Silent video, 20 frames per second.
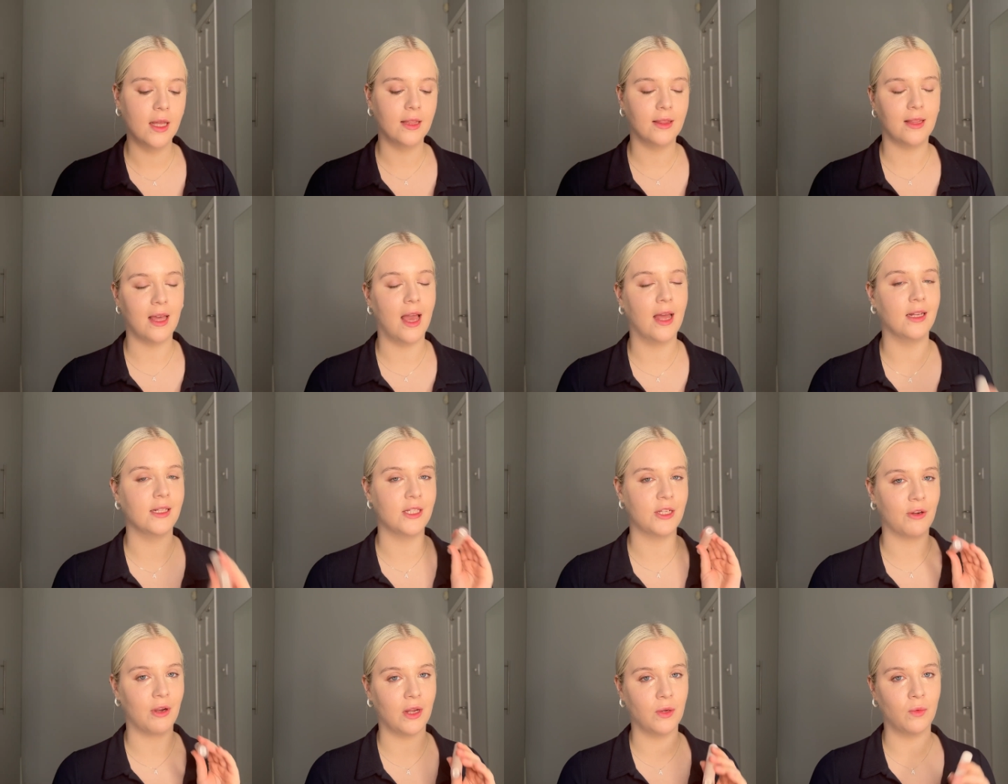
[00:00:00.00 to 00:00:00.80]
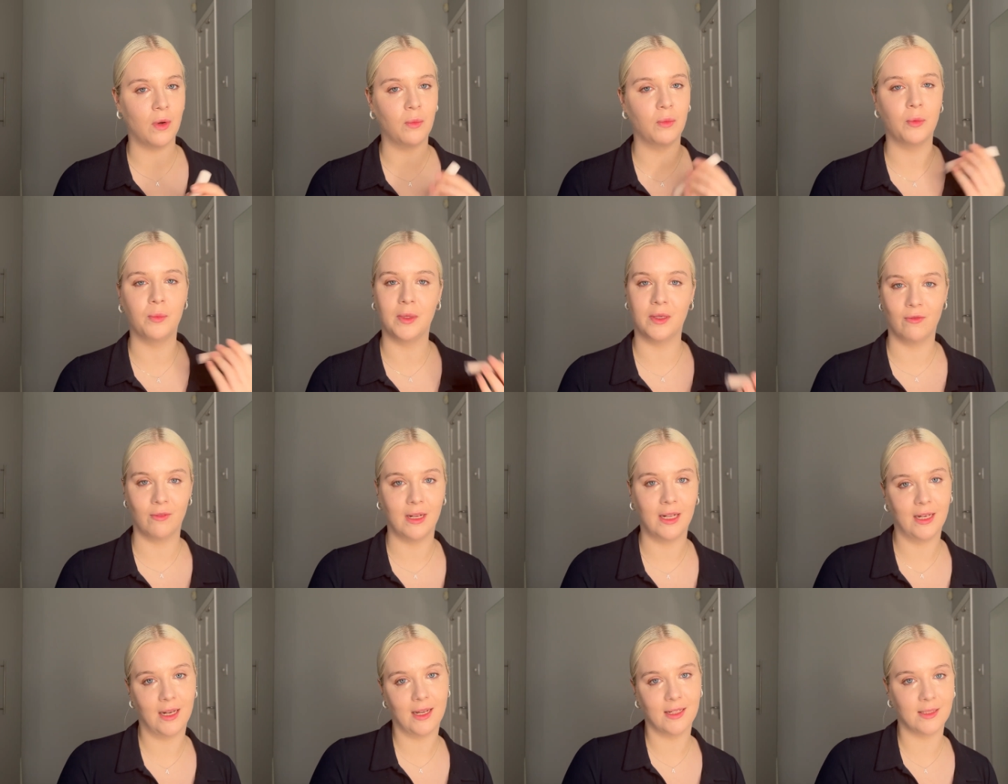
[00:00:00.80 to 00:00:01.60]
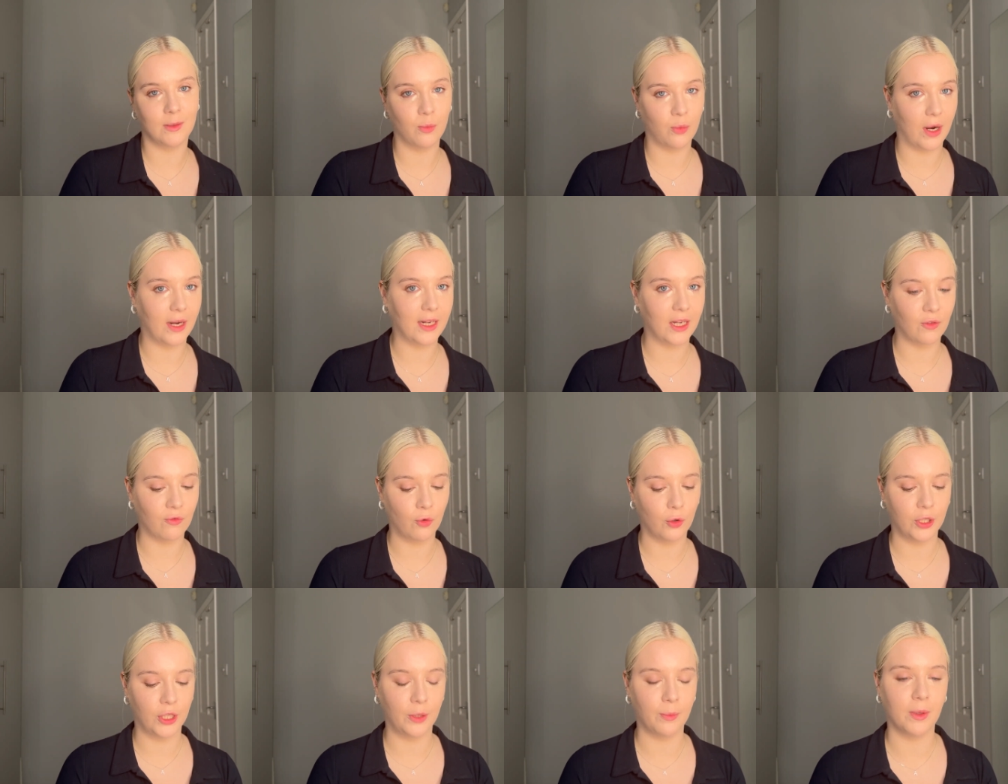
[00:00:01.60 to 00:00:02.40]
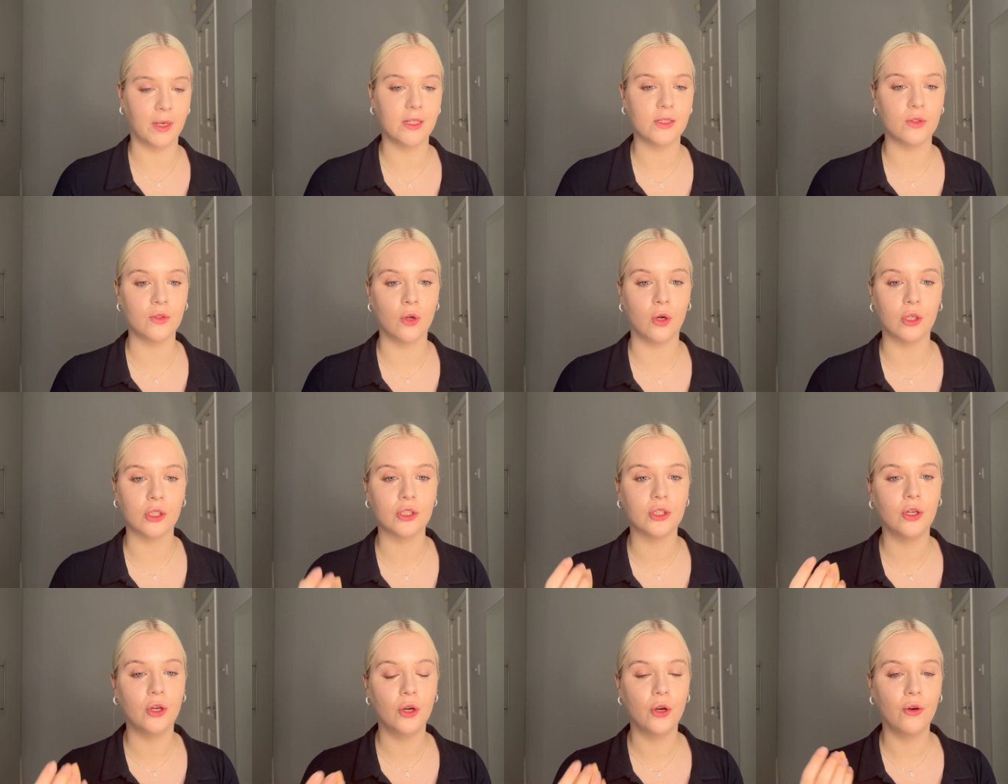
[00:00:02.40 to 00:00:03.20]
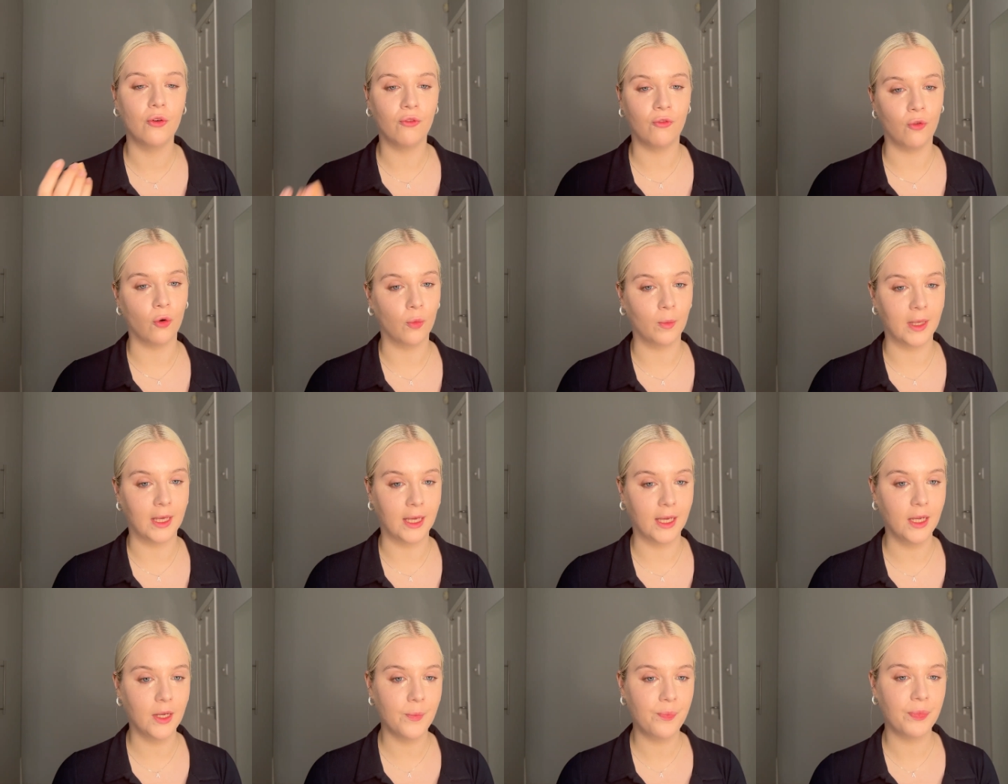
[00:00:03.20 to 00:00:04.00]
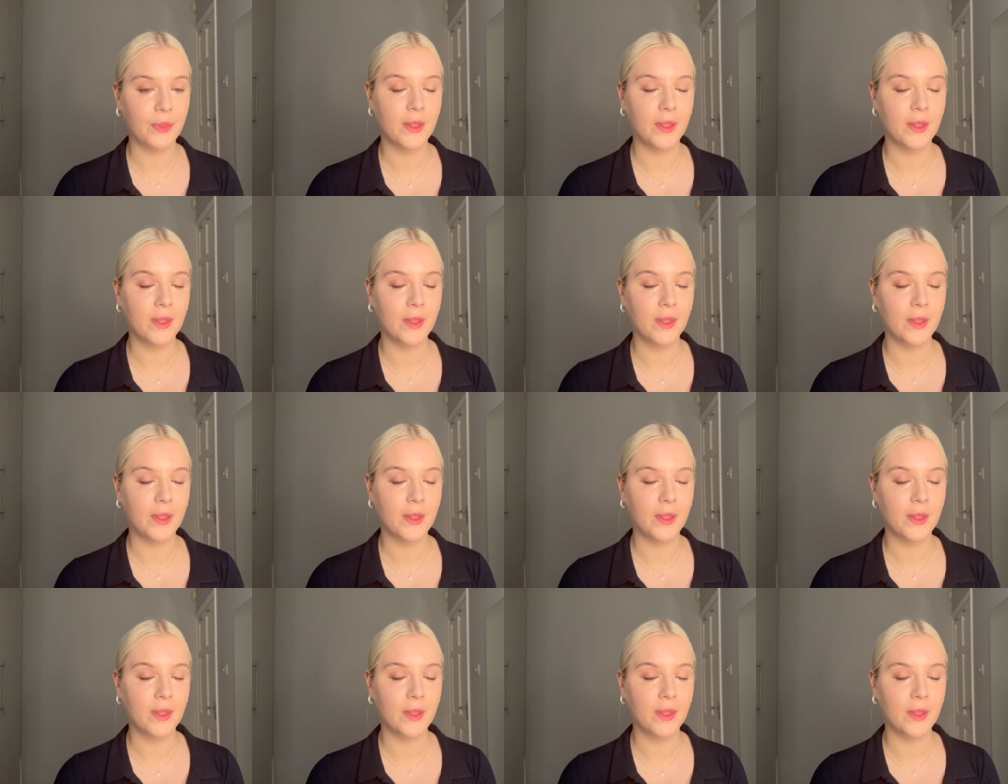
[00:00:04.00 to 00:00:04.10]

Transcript: then 0 N1 would be really nice and brightening for you, but it's not for me.